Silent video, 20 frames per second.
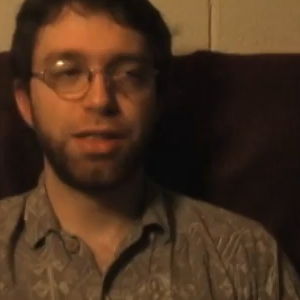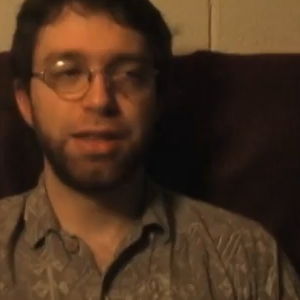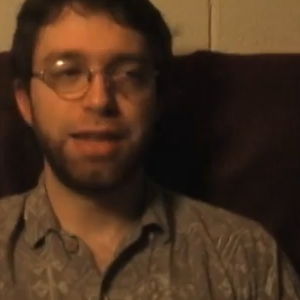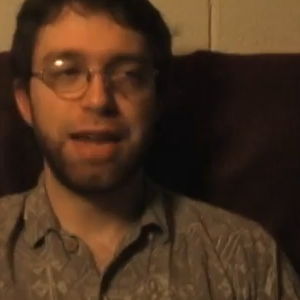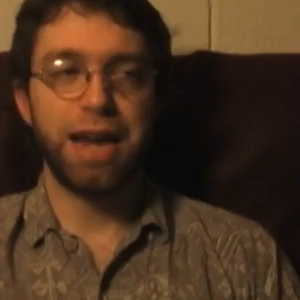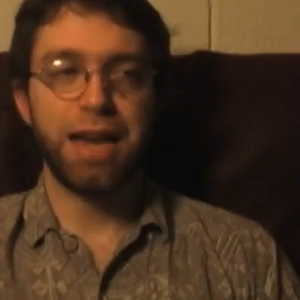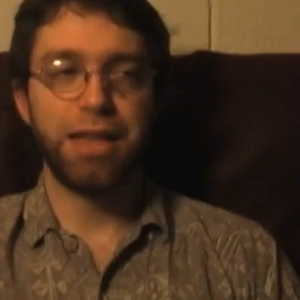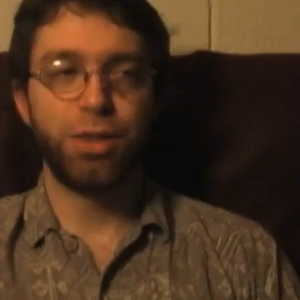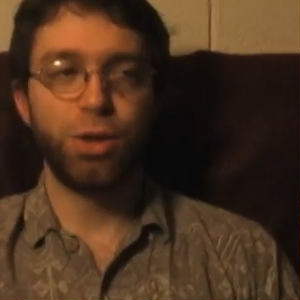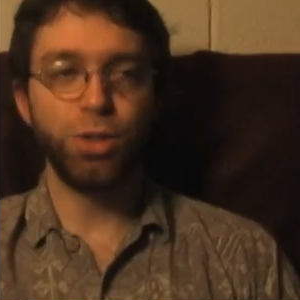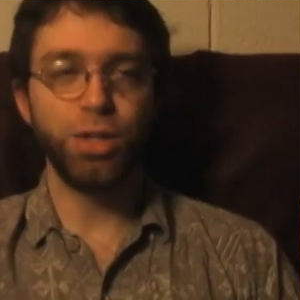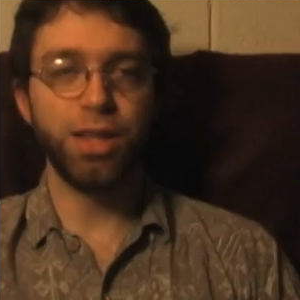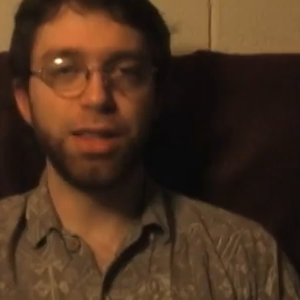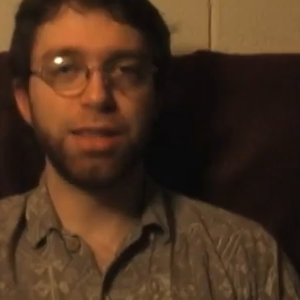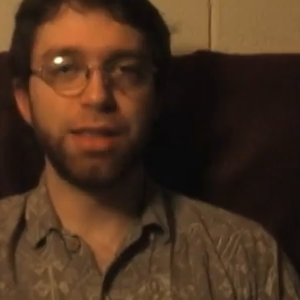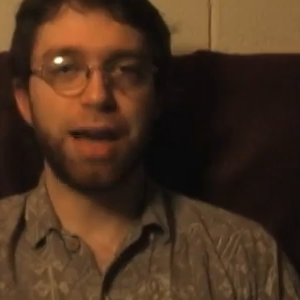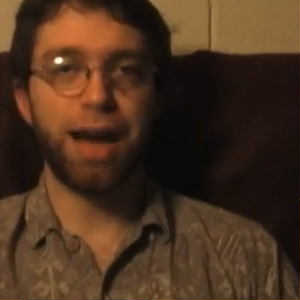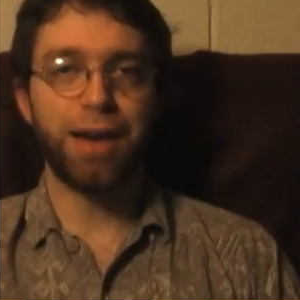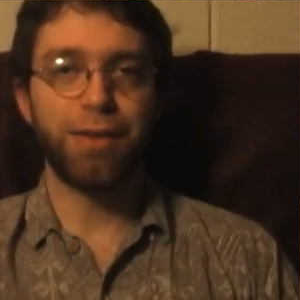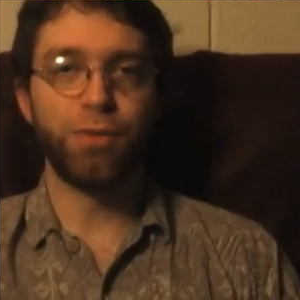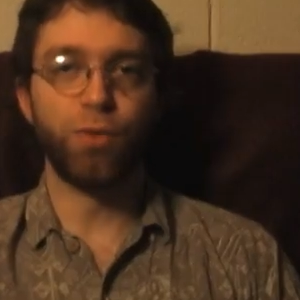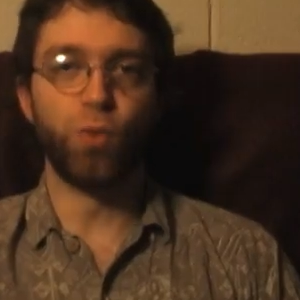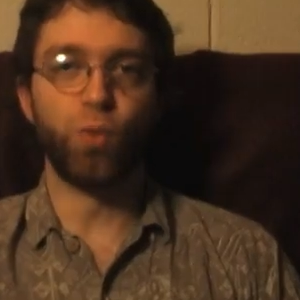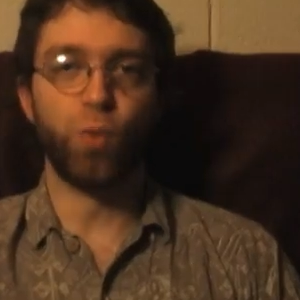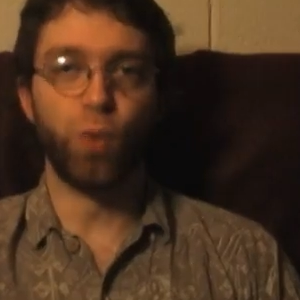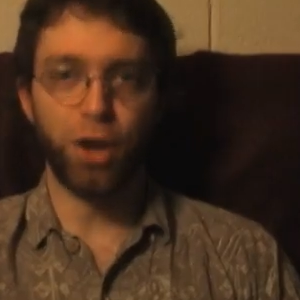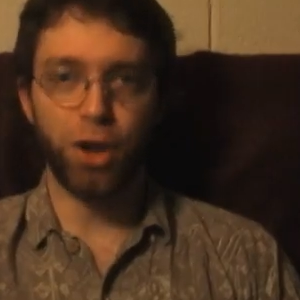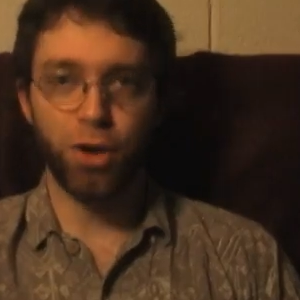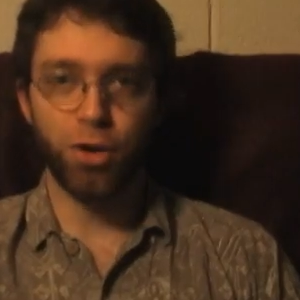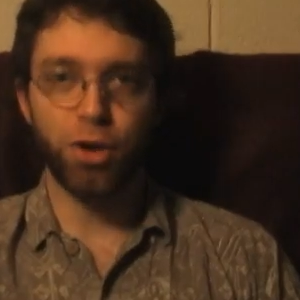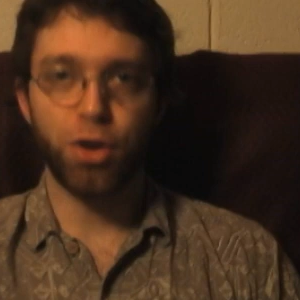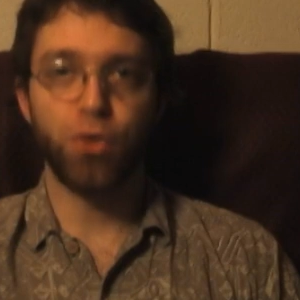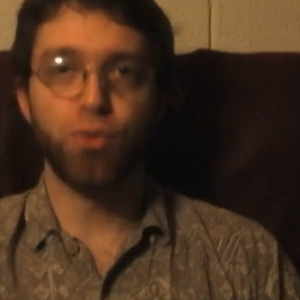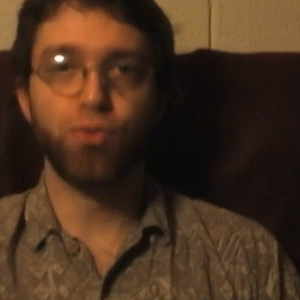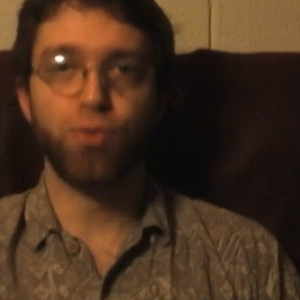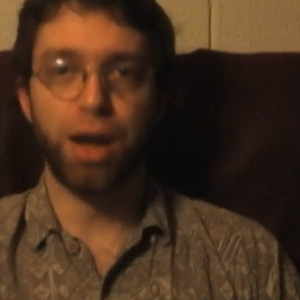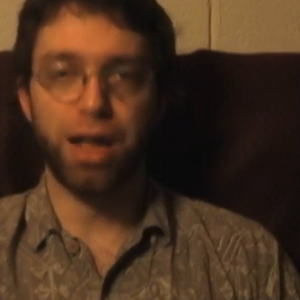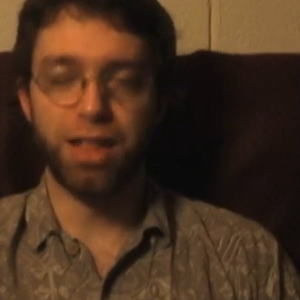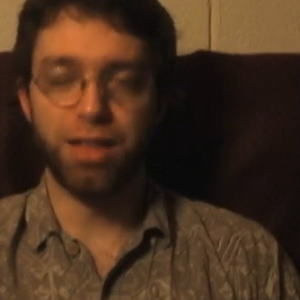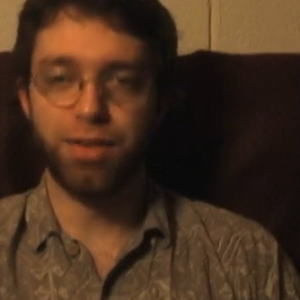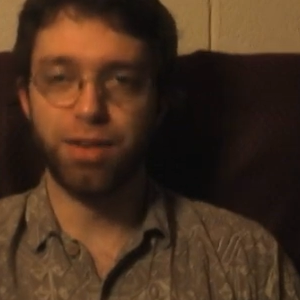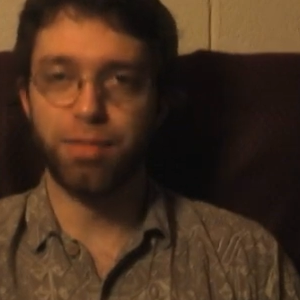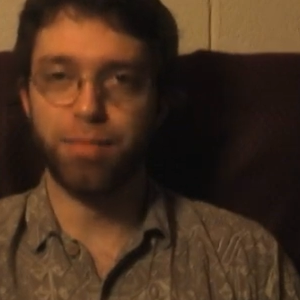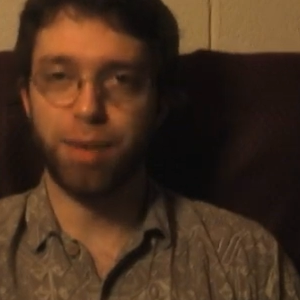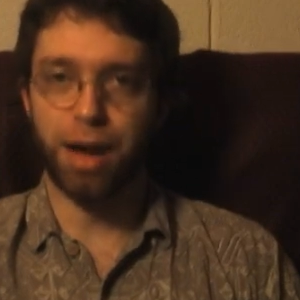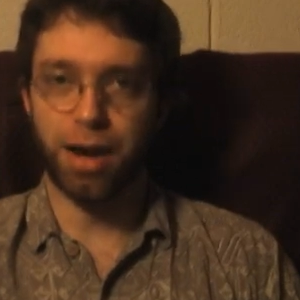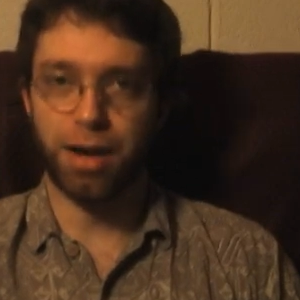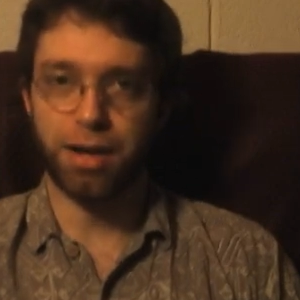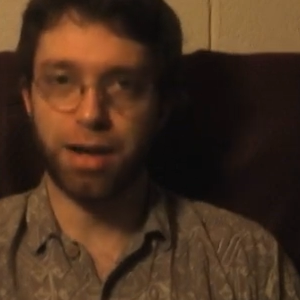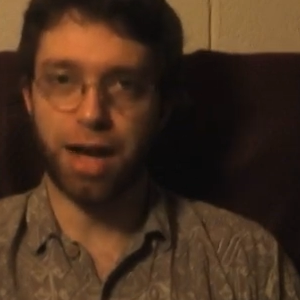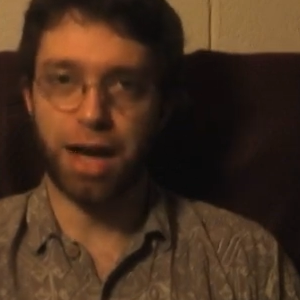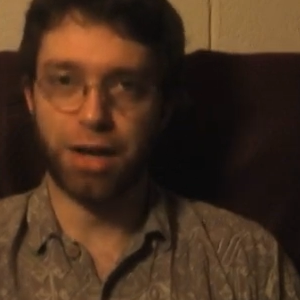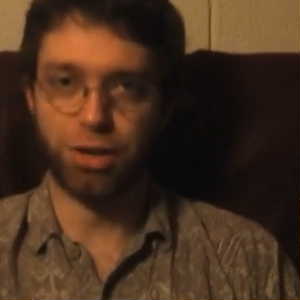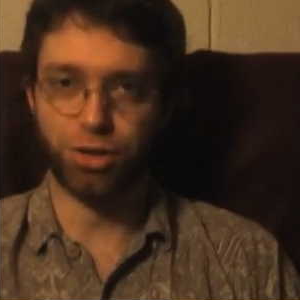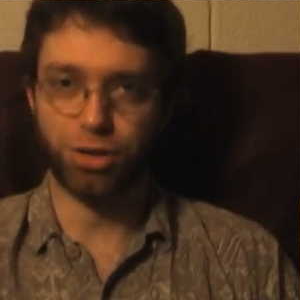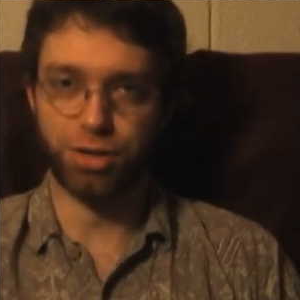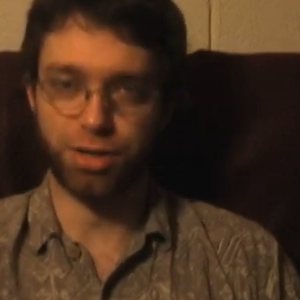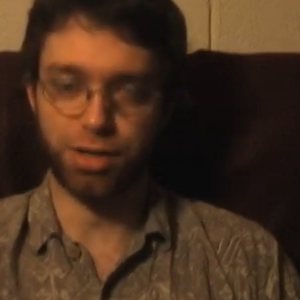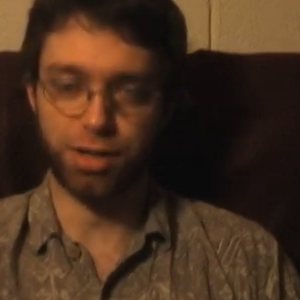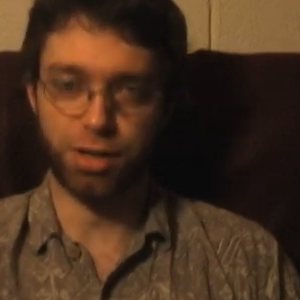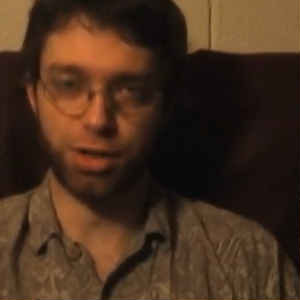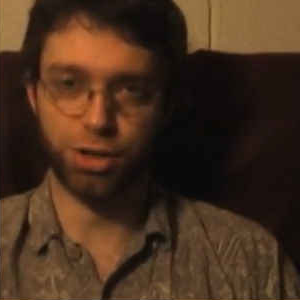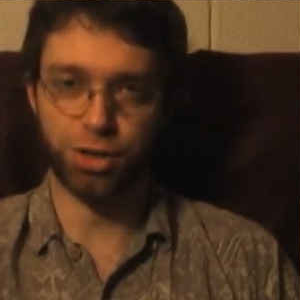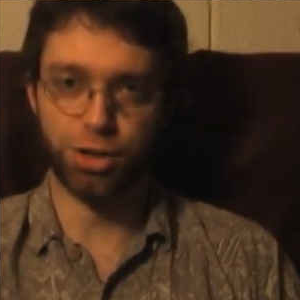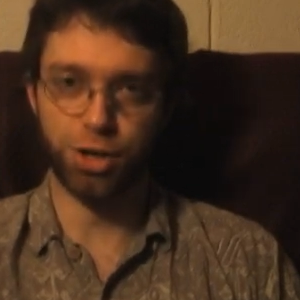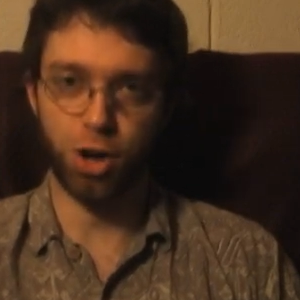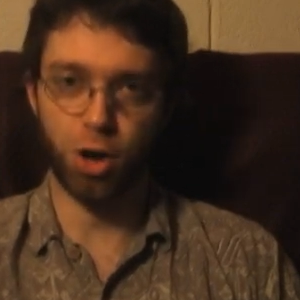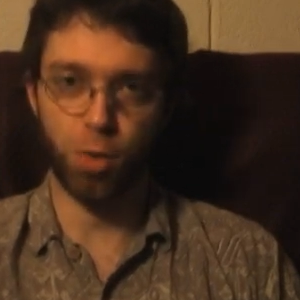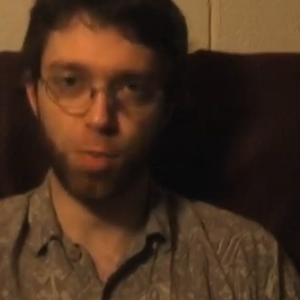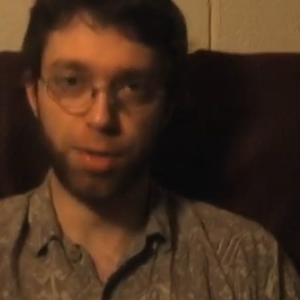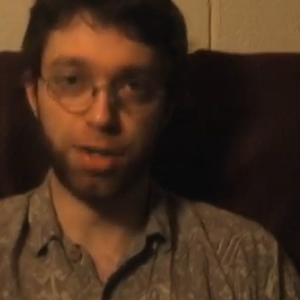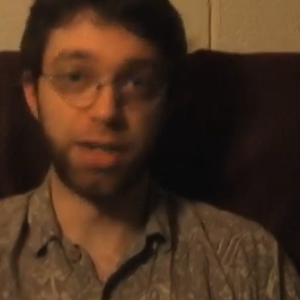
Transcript: Yeah, there's a lot of weird, irrelevant montages in this show,